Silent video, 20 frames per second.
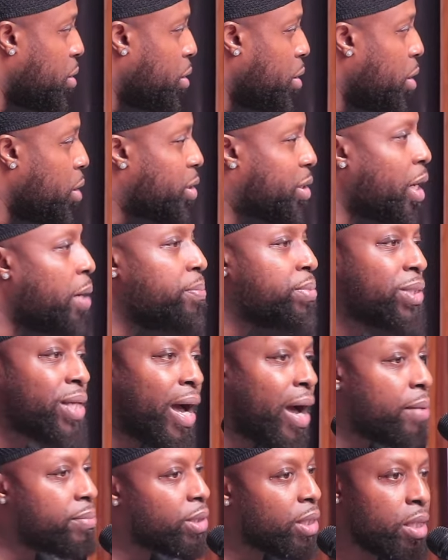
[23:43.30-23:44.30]

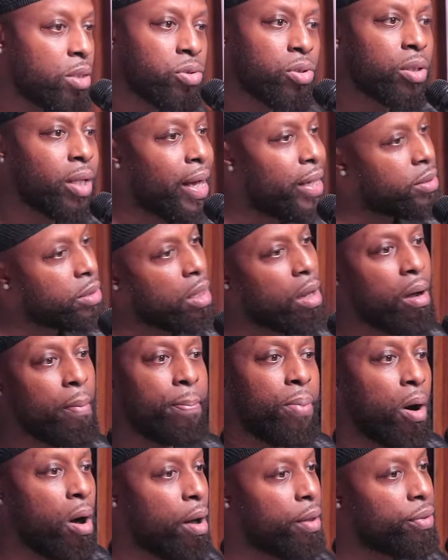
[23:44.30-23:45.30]
Sometimes Israelites are a
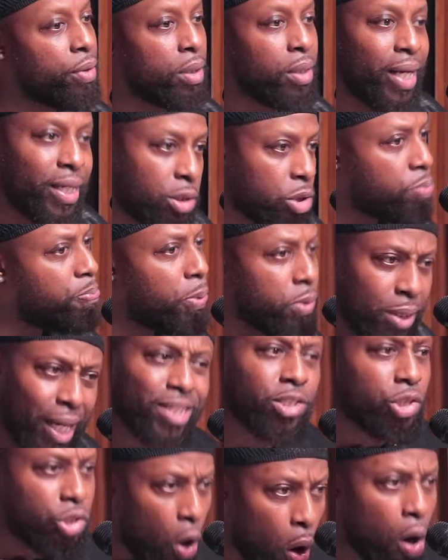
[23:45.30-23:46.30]
bother. Let's,
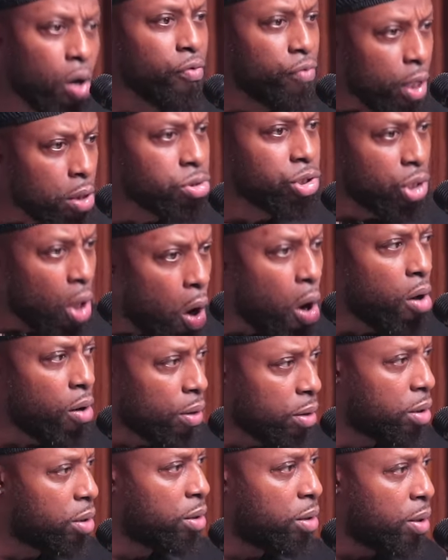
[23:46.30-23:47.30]
let's talk real talk.